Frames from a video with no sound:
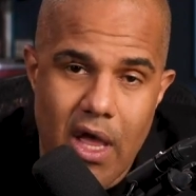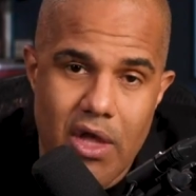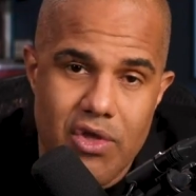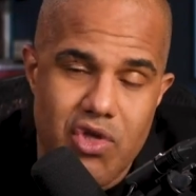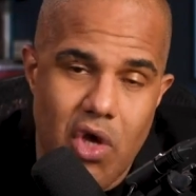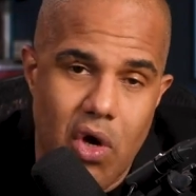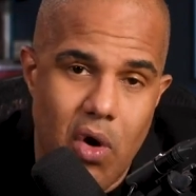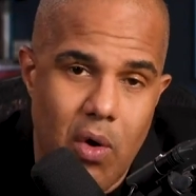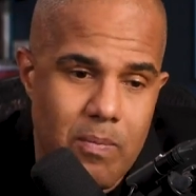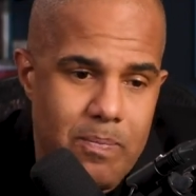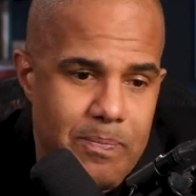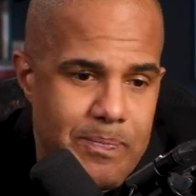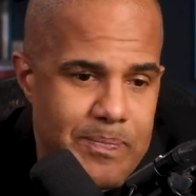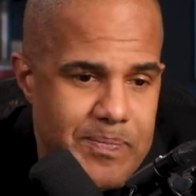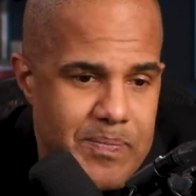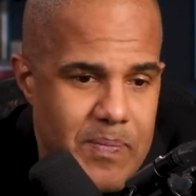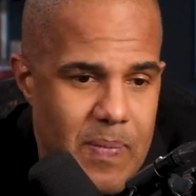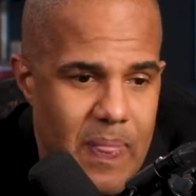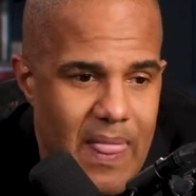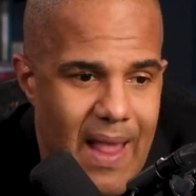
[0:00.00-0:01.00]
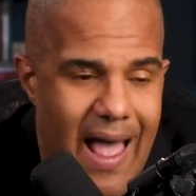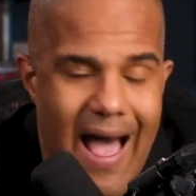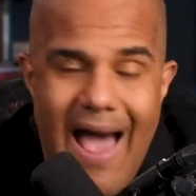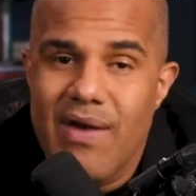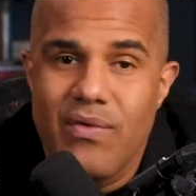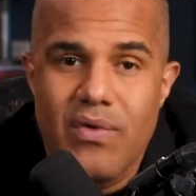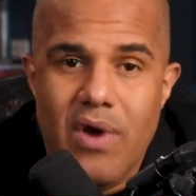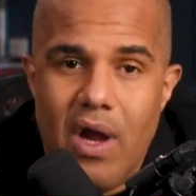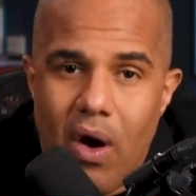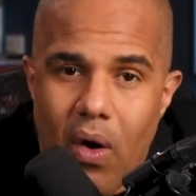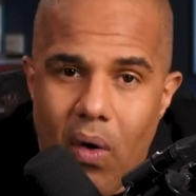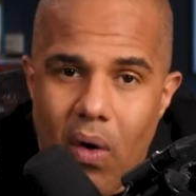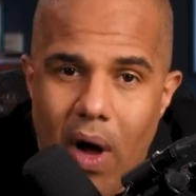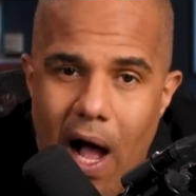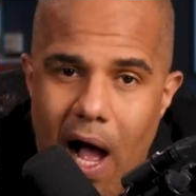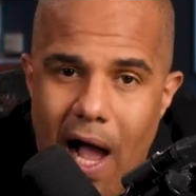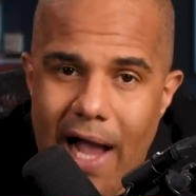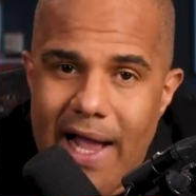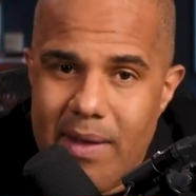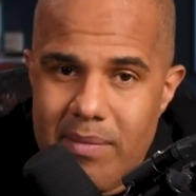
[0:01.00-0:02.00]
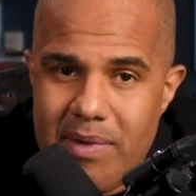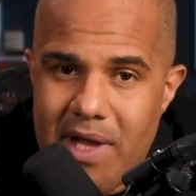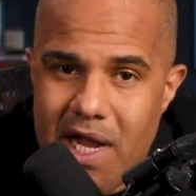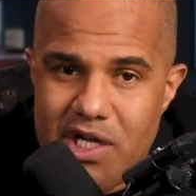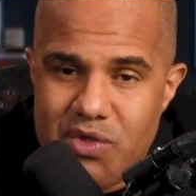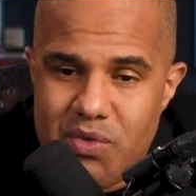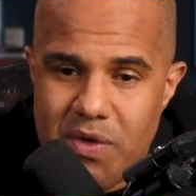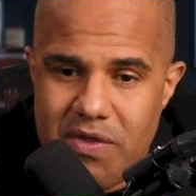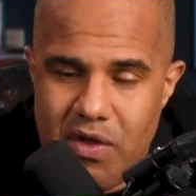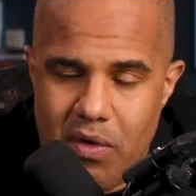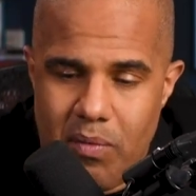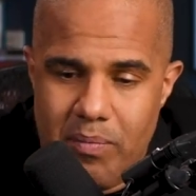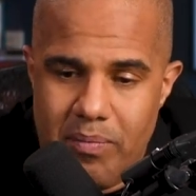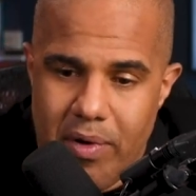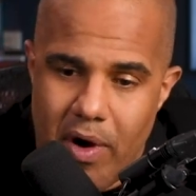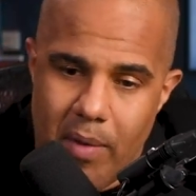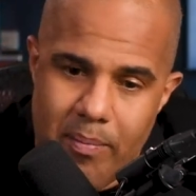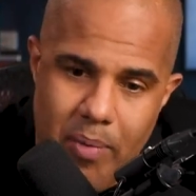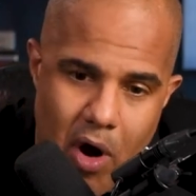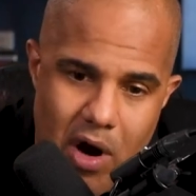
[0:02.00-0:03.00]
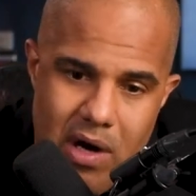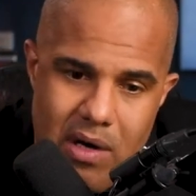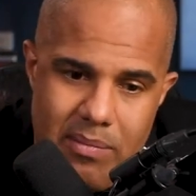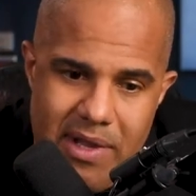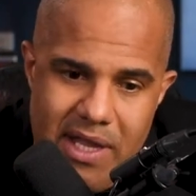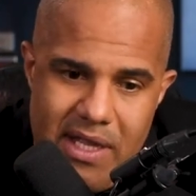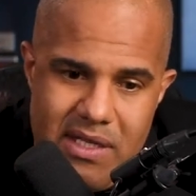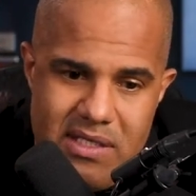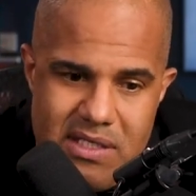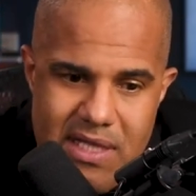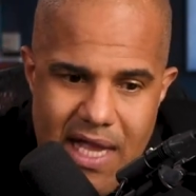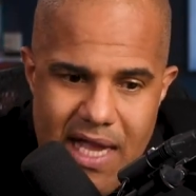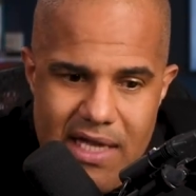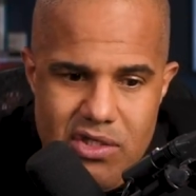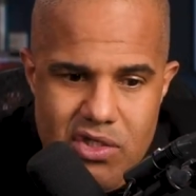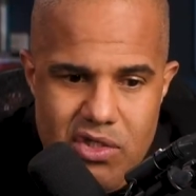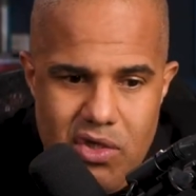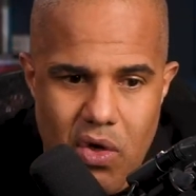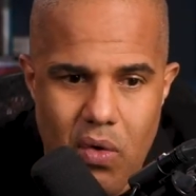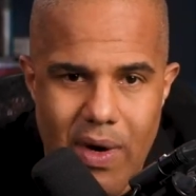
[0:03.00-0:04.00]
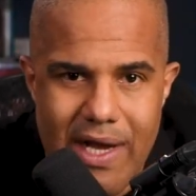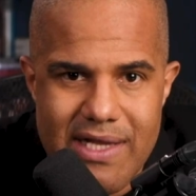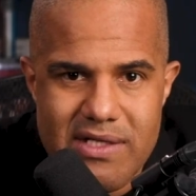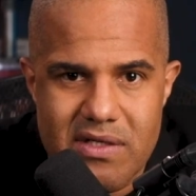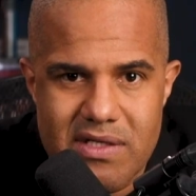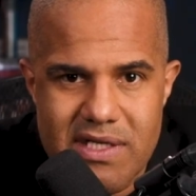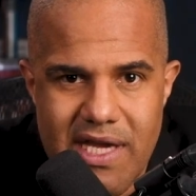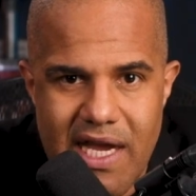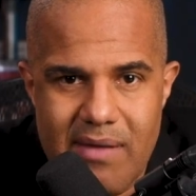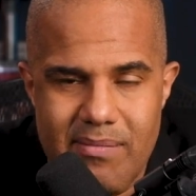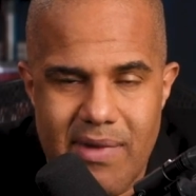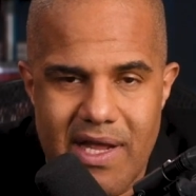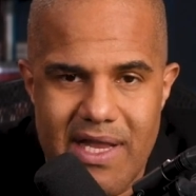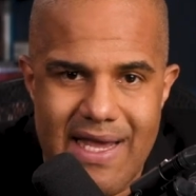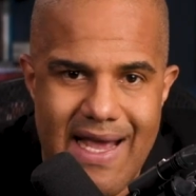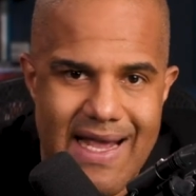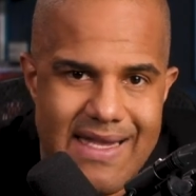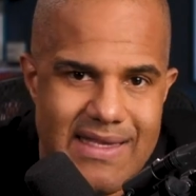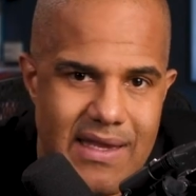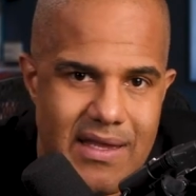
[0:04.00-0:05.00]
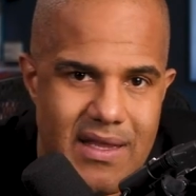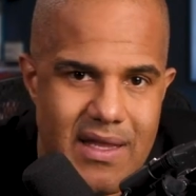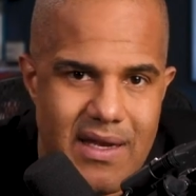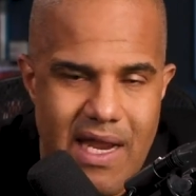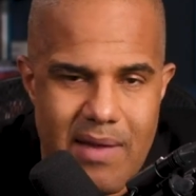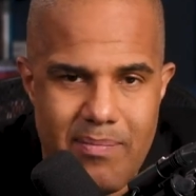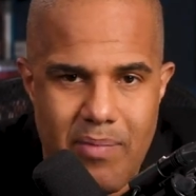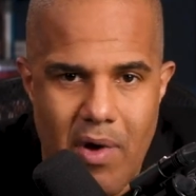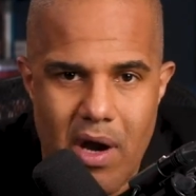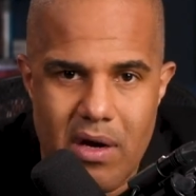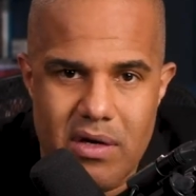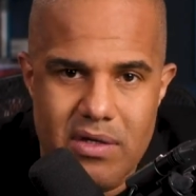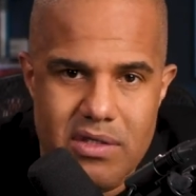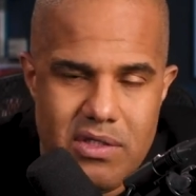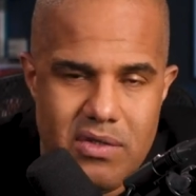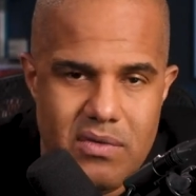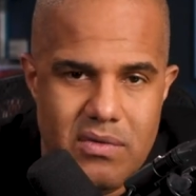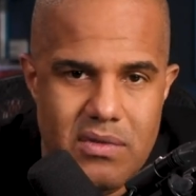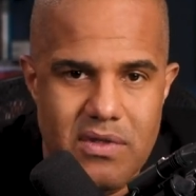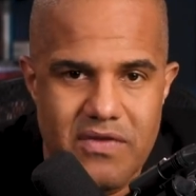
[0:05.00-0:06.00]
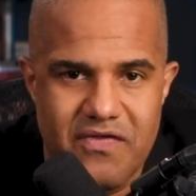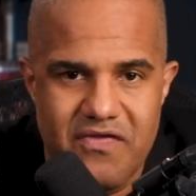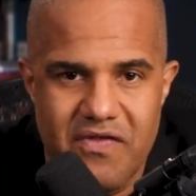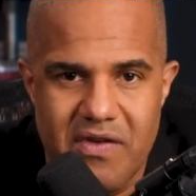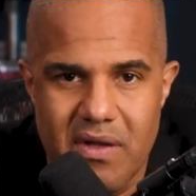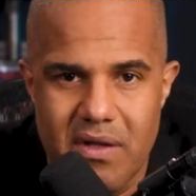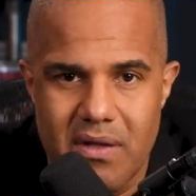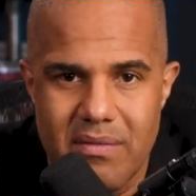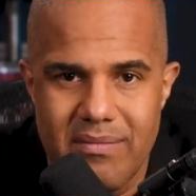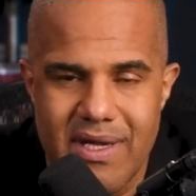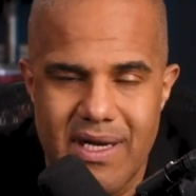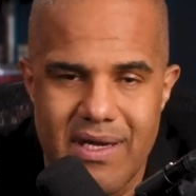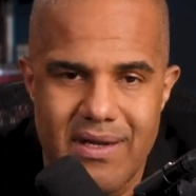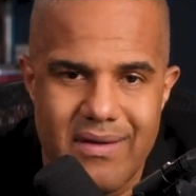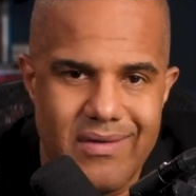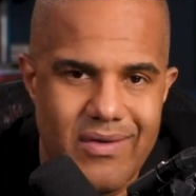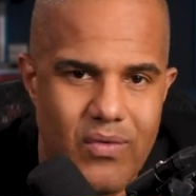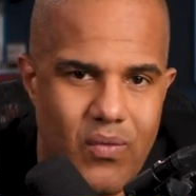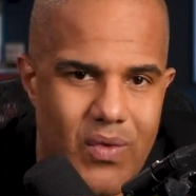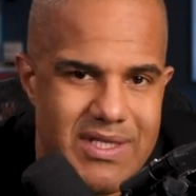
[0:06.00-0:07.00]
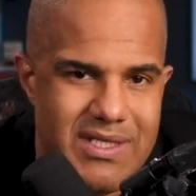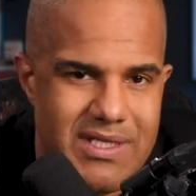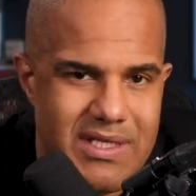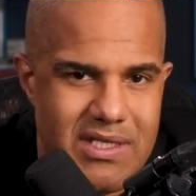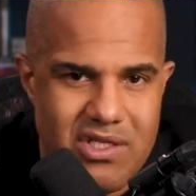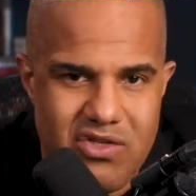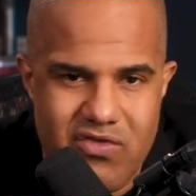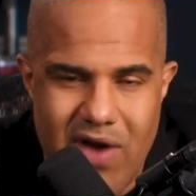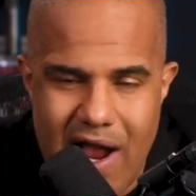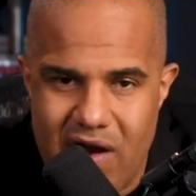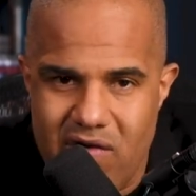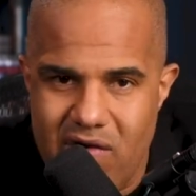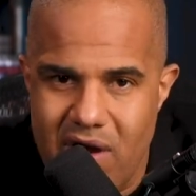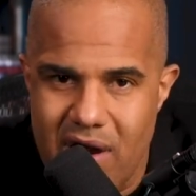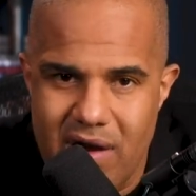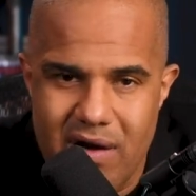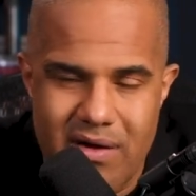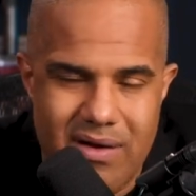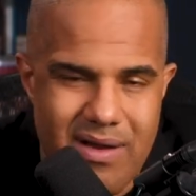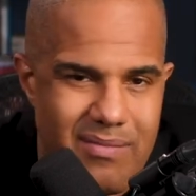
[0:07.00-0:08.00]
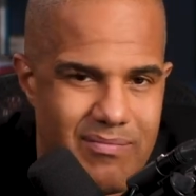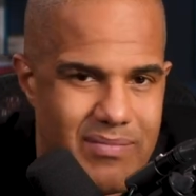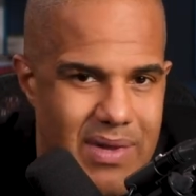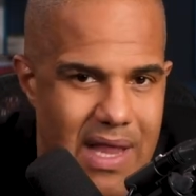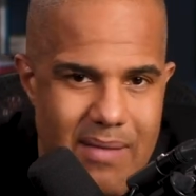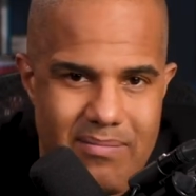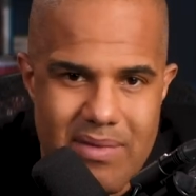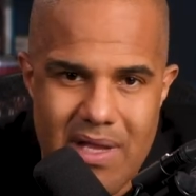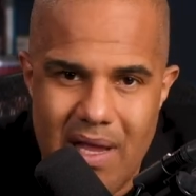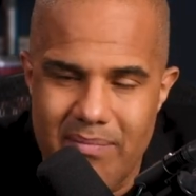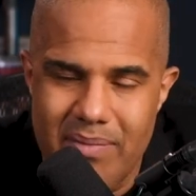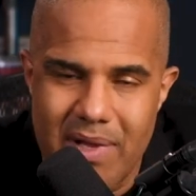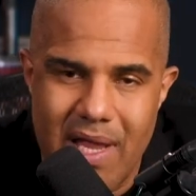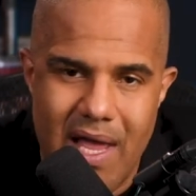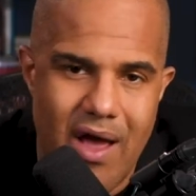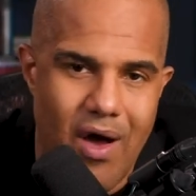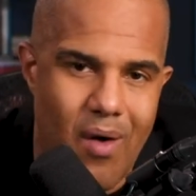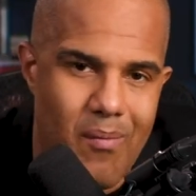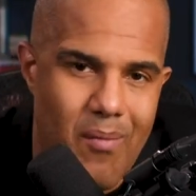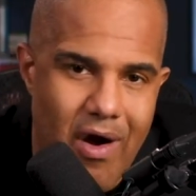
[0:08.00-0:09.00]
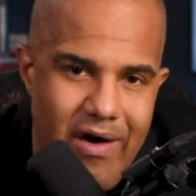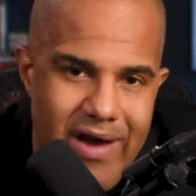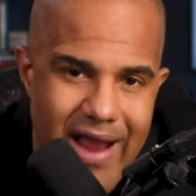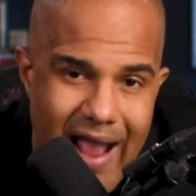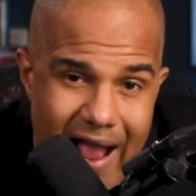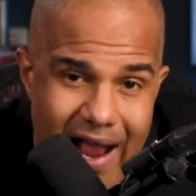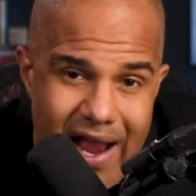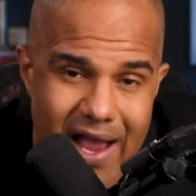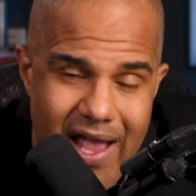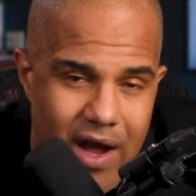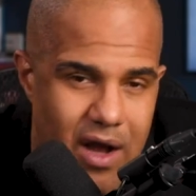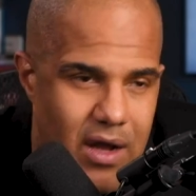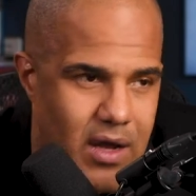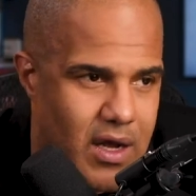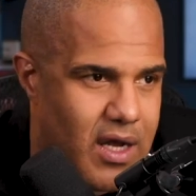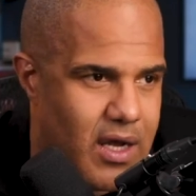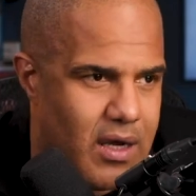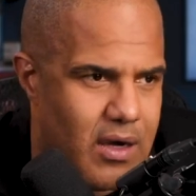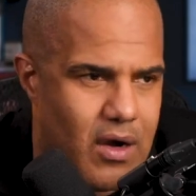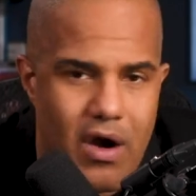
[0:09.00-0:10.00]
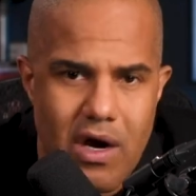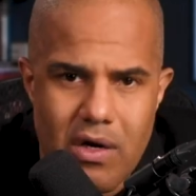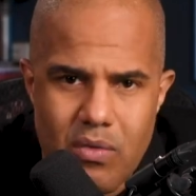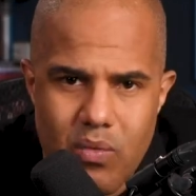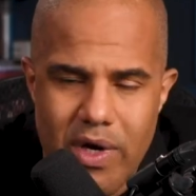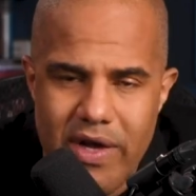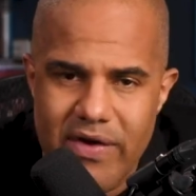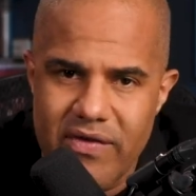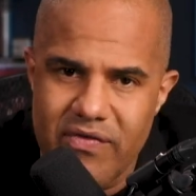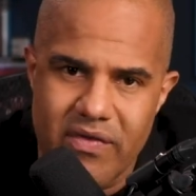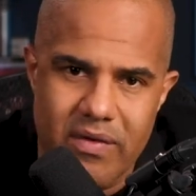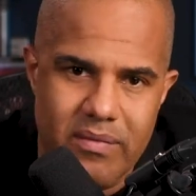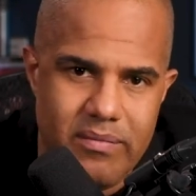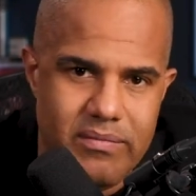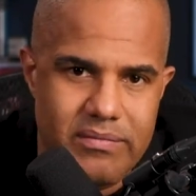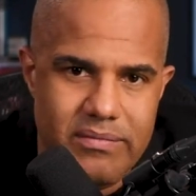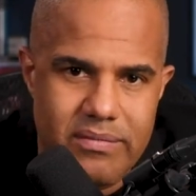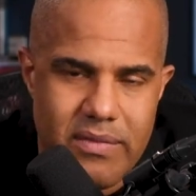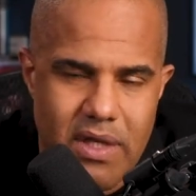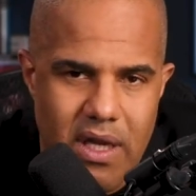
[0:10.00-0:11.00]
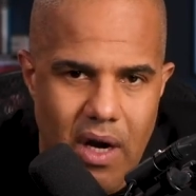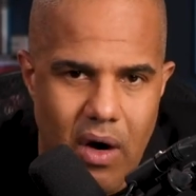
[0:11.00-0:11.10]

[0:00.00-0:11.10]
So I don't know. I gotta be honest with you. Part of me is not so entertained by the idea that Nate Parker's doing the film and what's his track record and blah, blah, blah. Omari Hardwick from